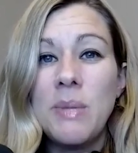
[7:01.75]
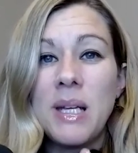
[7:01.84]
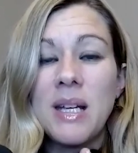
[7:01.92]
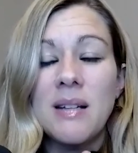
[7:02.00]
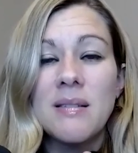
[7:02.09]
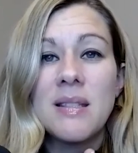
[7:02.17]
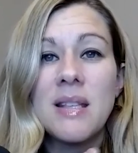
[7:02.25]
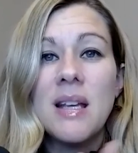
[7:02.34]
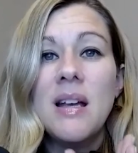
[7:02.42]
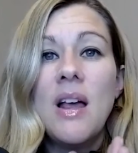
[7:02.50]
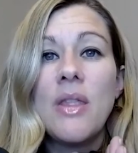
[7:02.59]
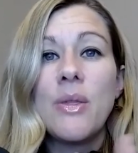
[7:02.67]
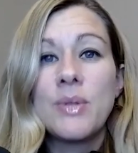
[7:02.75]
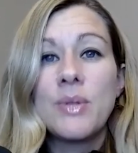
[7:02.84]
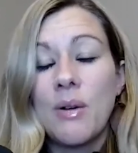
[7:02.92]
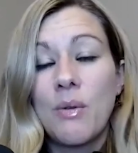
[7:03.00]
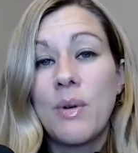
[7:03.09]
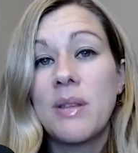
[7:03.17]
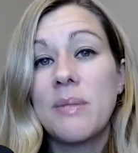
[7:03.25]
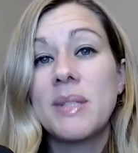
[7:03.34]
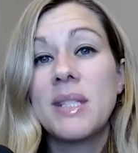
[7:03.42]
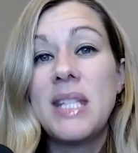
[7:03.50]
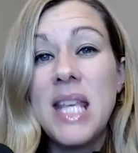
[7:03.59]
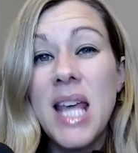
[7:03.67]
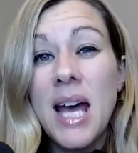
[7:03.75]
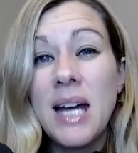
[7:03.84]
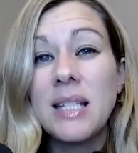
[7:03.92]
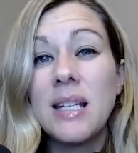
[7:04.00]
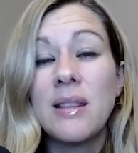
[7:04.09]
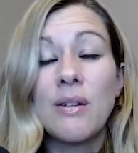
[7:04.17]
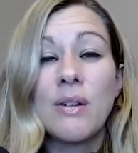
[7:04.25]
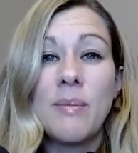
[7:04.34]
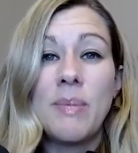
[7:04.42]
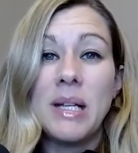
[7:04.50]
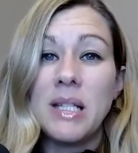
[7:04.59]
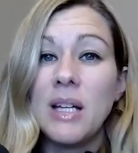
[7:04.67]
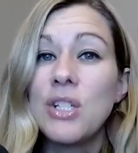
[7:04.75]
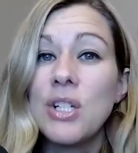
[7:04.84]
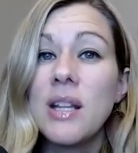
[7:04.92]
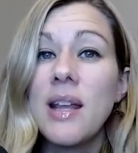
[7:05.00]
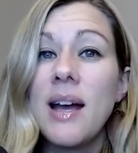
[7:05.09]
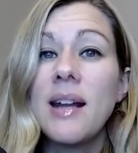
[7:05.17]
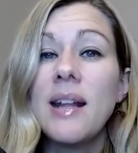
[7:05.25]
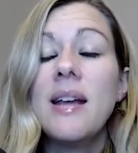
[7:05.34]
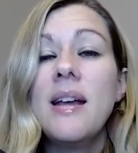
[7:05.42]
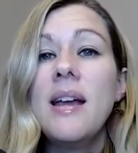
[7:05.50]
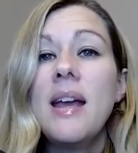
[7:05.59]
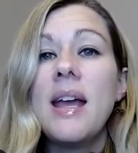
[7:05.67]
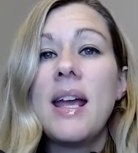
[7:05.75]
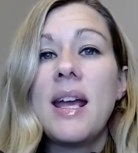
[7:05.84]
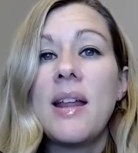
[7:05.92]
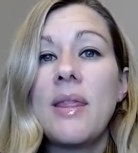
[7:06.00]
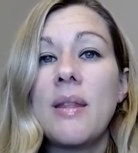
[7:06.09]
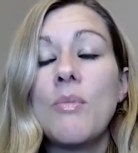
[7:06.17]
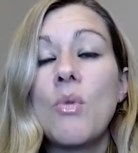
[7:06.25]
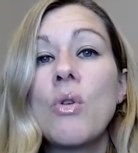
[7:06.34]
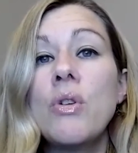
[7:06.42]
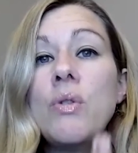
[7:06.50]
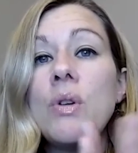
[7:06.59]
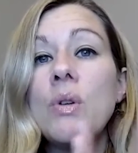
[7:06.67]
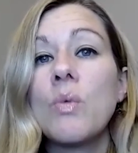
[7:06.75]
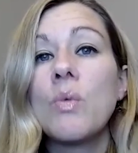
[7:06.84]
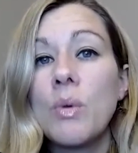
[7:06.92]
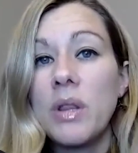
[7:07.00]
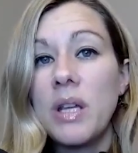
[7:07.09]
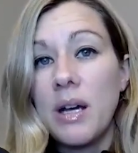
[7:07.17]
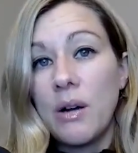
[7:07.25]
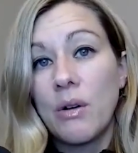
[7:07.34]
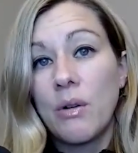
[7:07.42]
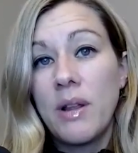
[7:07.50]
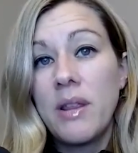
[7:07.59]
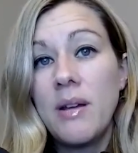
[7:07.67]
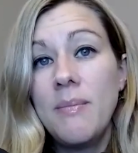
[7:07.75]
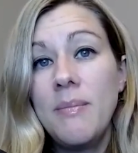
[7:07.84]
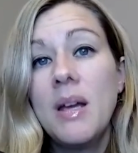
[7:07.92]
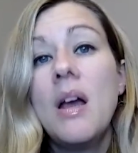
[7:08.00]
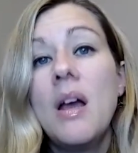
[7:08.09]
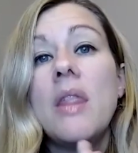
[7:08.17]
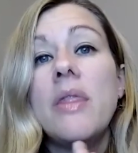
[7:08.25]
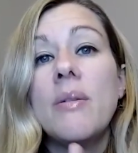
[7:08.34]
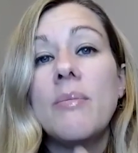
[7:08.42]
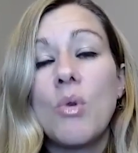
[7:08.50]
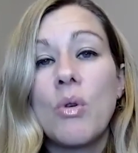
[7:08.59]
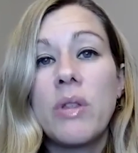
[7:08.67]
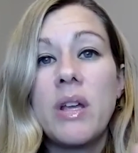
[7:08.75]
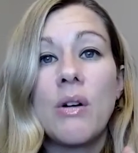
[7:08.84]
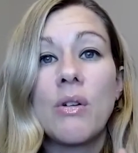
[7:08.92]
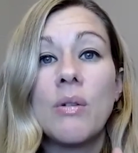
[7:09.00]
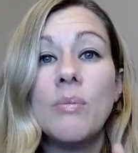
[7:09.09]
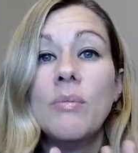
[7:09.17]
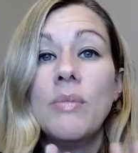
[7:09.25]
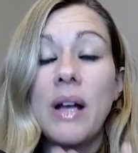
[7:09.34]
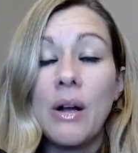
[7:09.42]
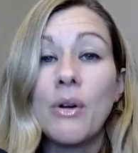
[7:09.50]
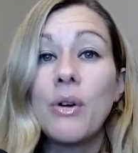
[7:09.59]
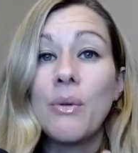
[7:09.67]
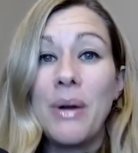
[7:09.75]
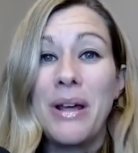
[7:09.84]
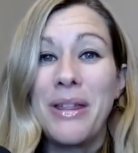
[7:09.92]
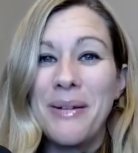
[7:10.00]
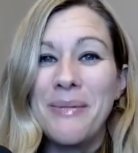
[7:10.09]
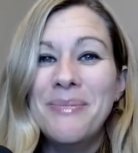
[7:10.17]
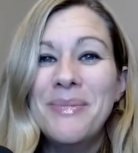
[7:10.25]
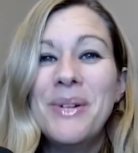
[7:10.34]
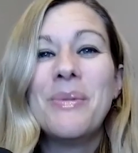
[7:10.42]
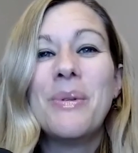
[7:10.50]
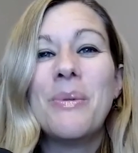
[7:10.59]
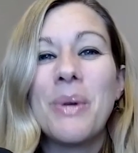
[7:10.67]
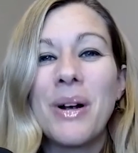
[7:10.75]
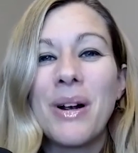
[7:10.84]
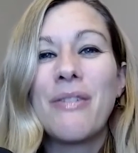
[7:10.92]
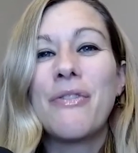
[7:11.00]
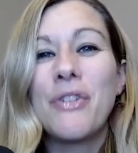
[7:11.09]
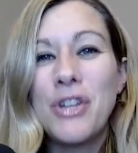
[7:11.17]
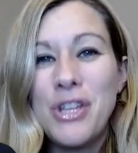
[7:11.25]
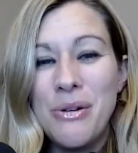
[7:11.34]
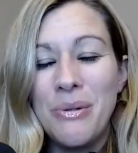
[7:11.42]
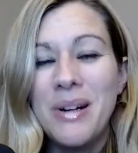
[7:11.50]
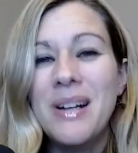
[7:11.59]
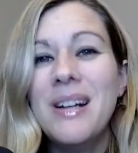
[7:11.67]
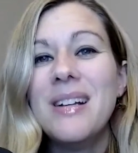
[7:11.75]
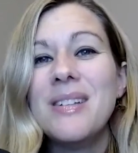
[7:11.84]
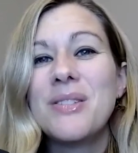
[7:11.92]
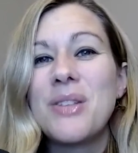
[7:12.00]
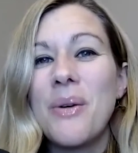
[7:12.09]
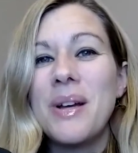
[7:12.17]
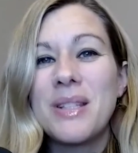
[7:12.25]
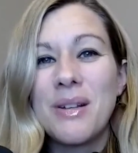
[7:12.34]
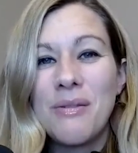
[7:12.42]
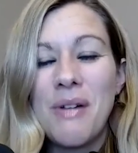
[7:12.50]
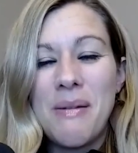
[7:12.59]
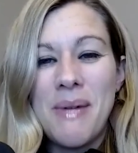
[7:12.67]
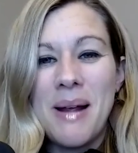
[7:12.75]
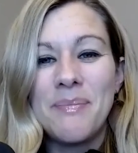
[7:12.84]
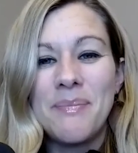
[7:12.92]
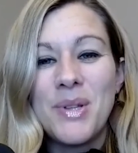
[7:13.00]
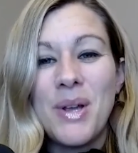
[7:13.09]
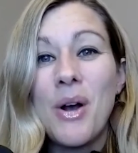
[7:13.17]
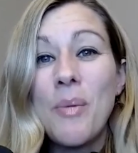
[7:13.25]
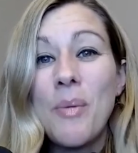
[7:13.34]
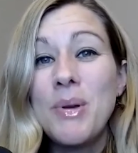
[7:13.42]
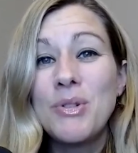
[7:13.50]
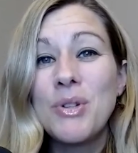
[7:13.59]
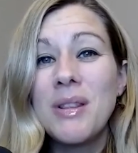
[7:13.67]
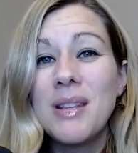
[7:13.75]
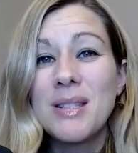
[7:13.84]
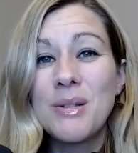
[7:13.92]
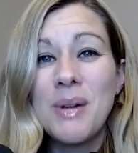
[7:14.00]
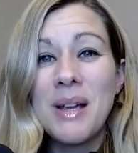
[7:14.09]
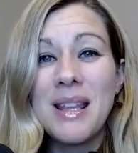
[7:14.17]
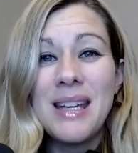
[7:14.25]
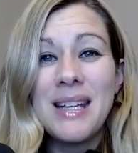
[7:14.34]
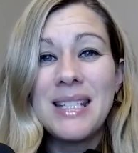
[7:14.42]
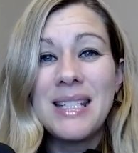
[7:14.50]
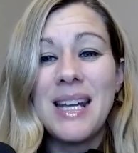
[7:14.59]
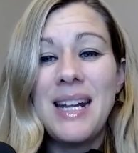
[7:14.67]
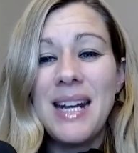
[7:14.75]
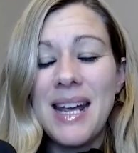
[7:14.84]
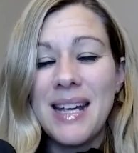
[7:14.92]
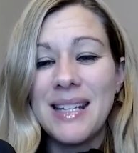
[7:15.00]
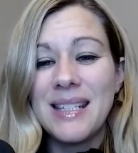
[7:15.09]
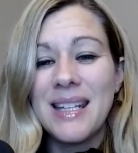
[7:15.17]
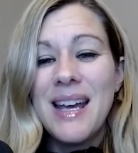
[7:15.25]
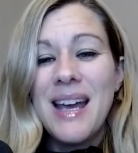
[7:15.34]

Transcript: because those algorithms see that and they're going to pay attention to that. And the more you can work with the algorithm, the more the algorithm will work for you. So it's a great way. So I hope you enjoyed this quick thing tonight, and